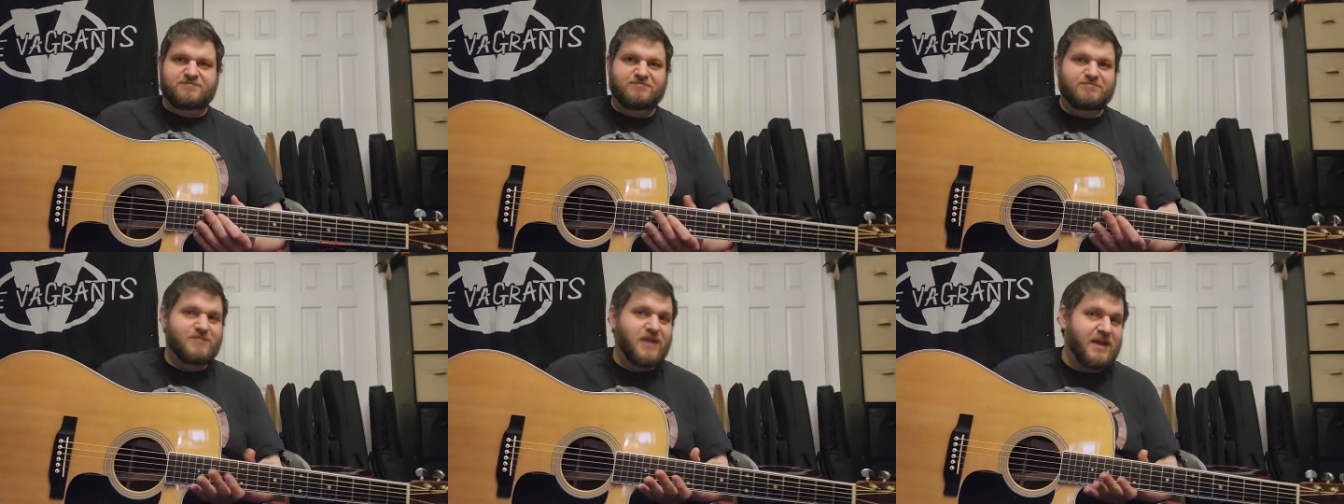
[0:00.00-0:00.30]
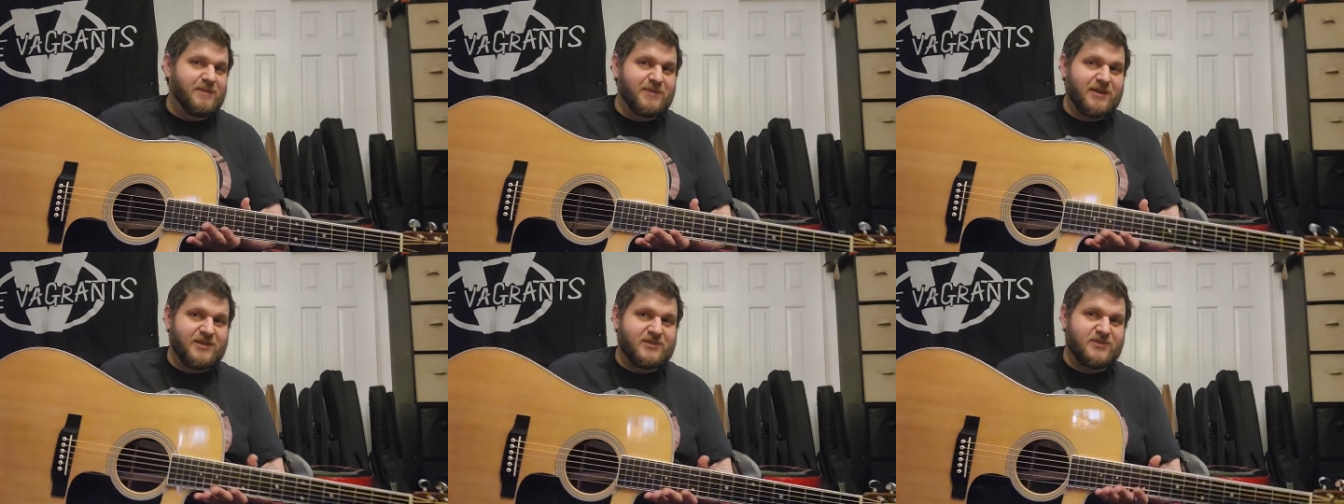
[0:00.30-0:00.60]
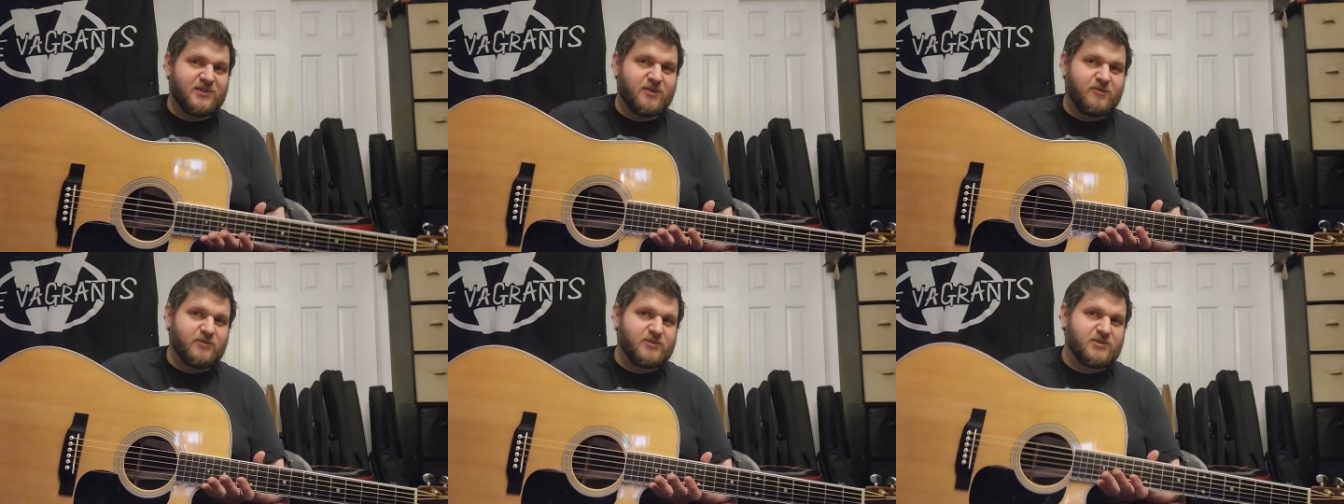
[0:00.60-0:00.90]
maybe as
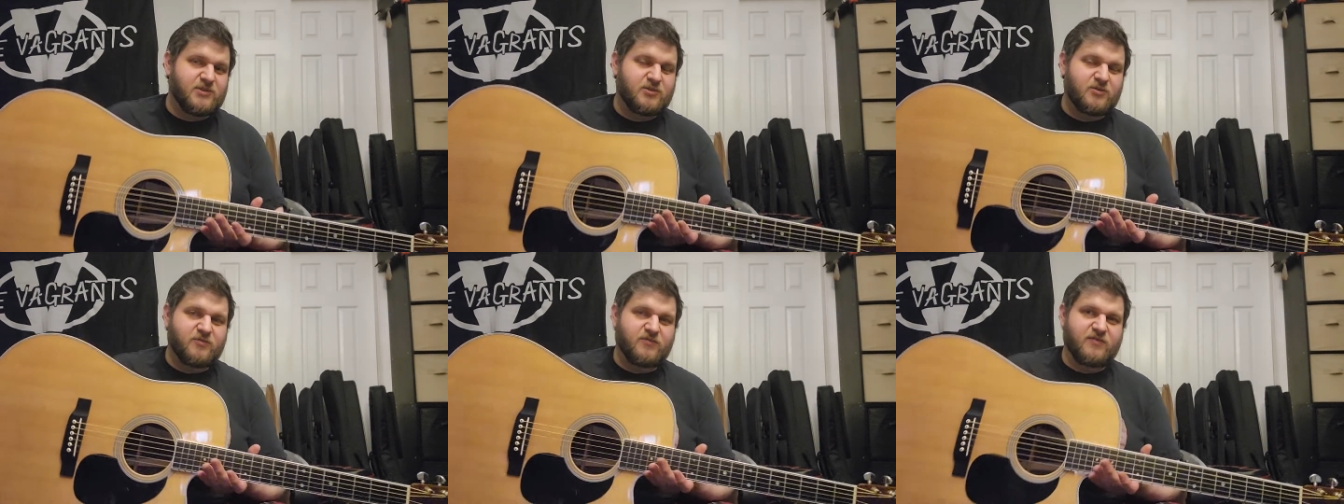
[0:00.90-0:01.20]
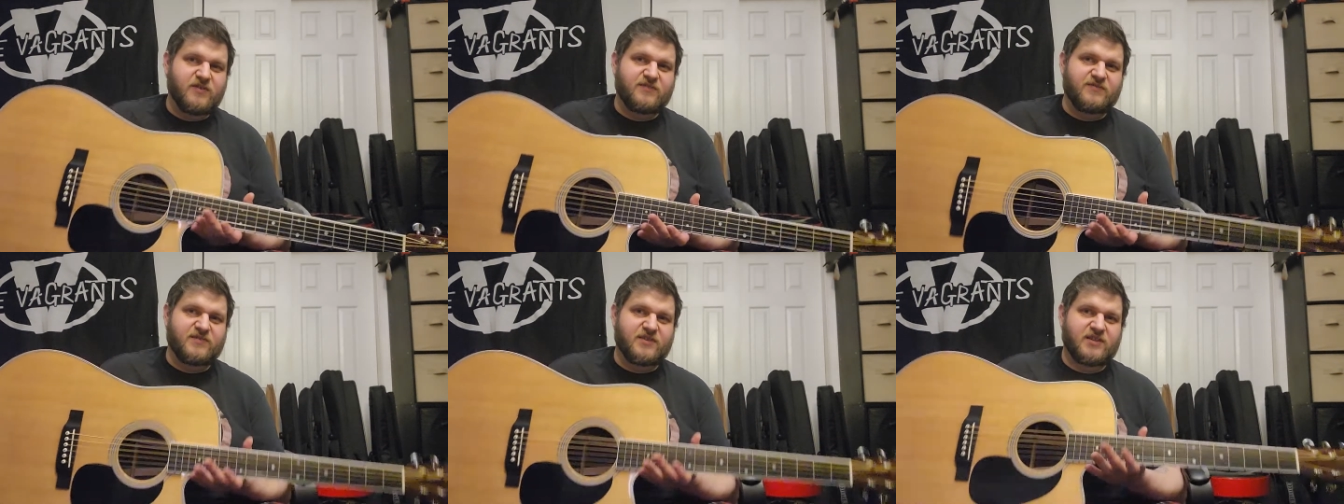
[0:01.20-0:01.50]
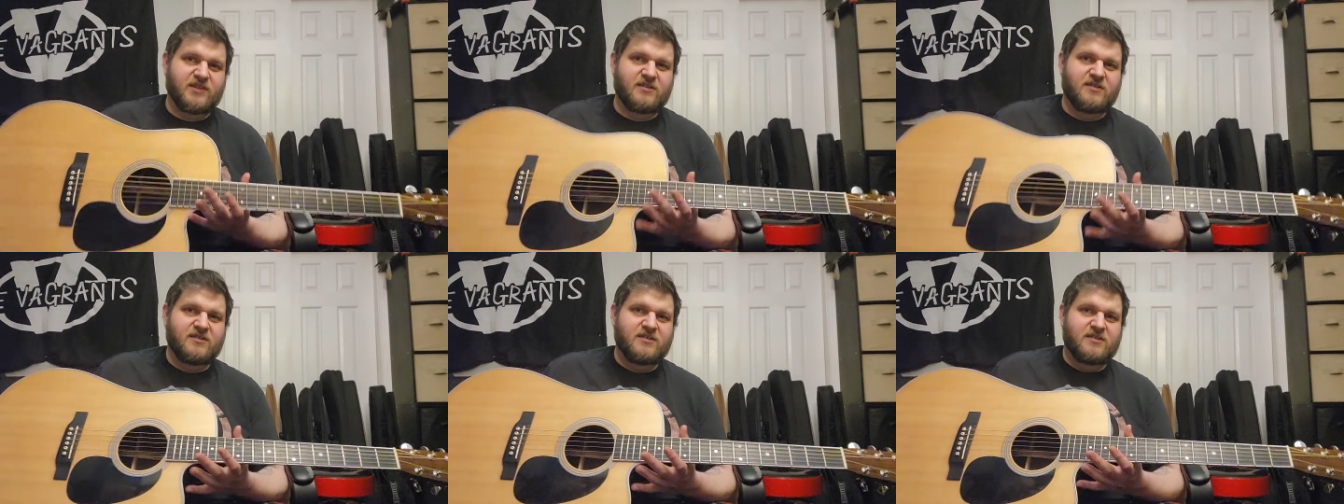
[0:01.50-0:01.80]
low as
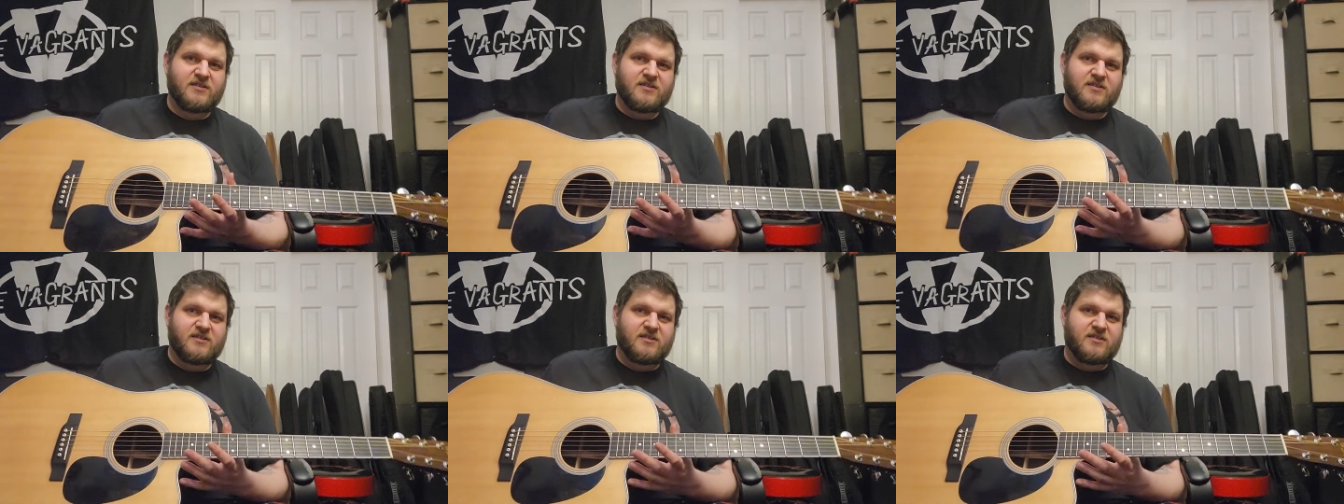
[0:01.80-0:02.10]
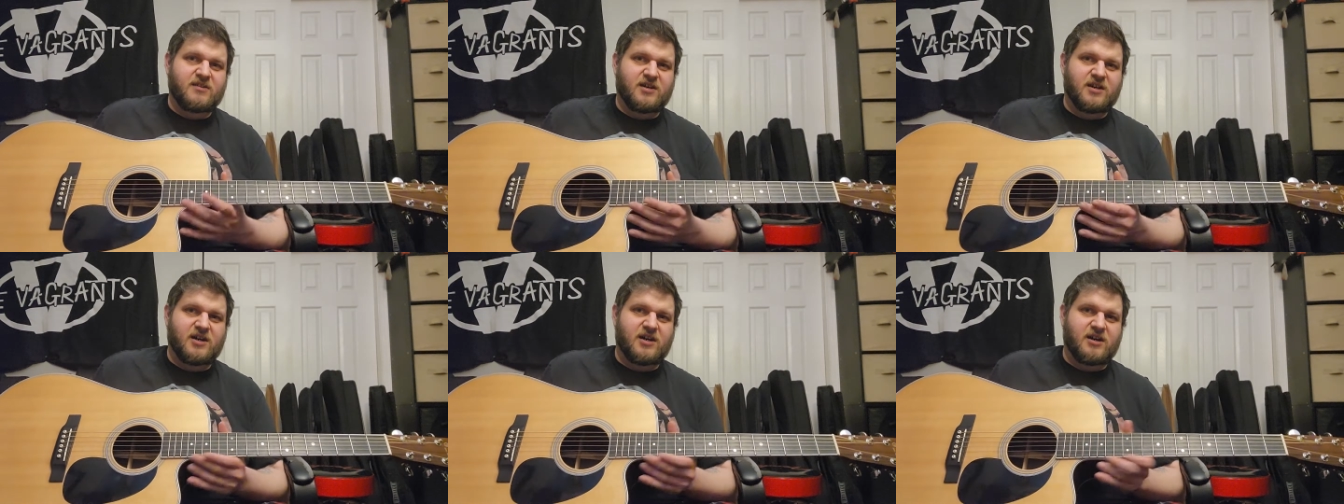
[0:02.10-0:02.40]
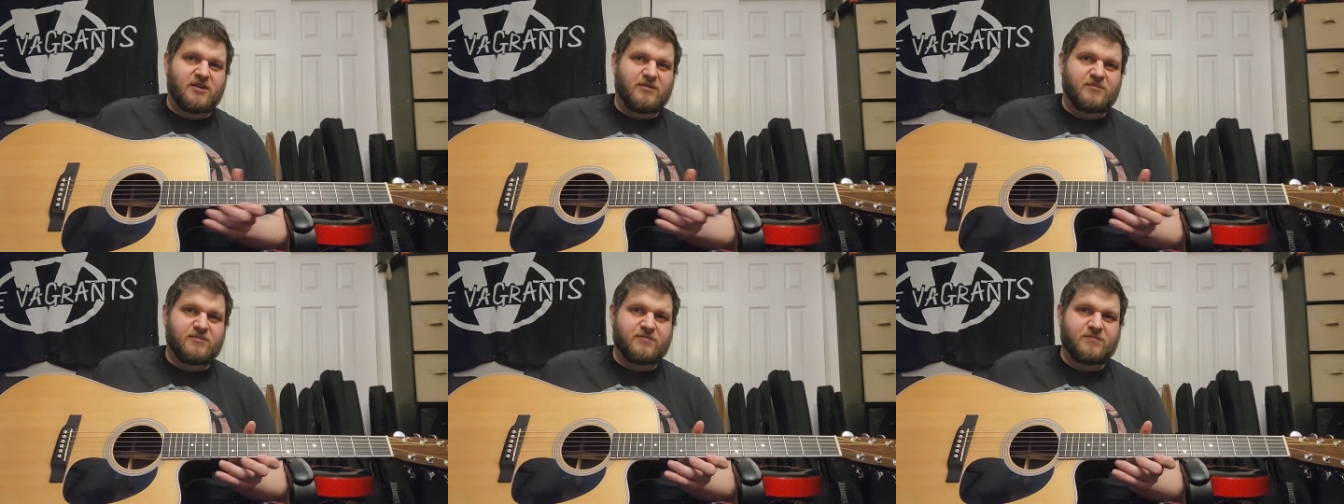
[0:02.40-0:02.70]
250,
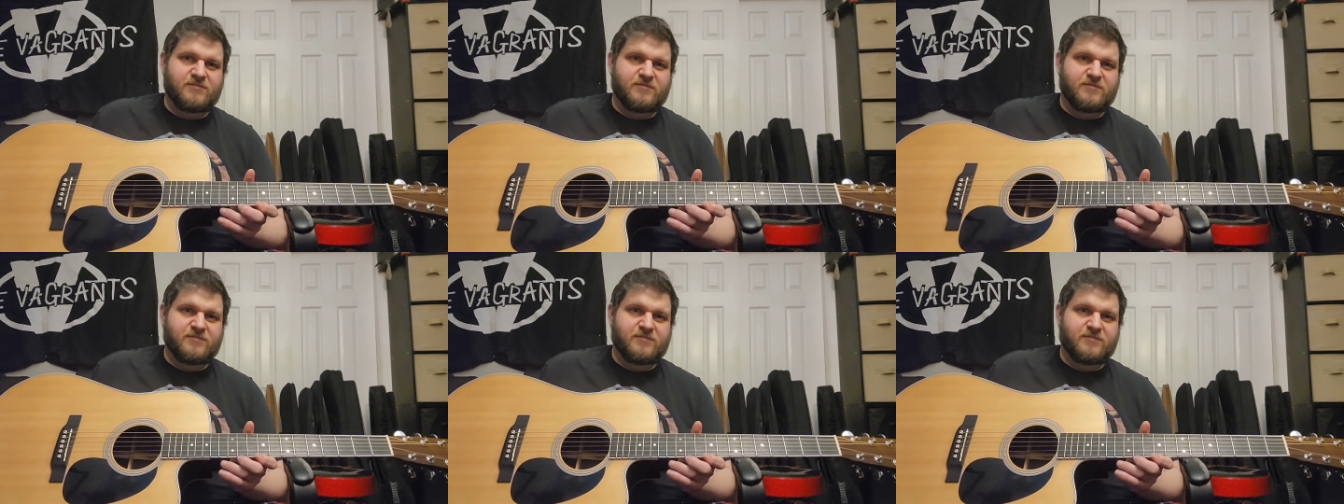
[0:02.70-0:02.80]
um,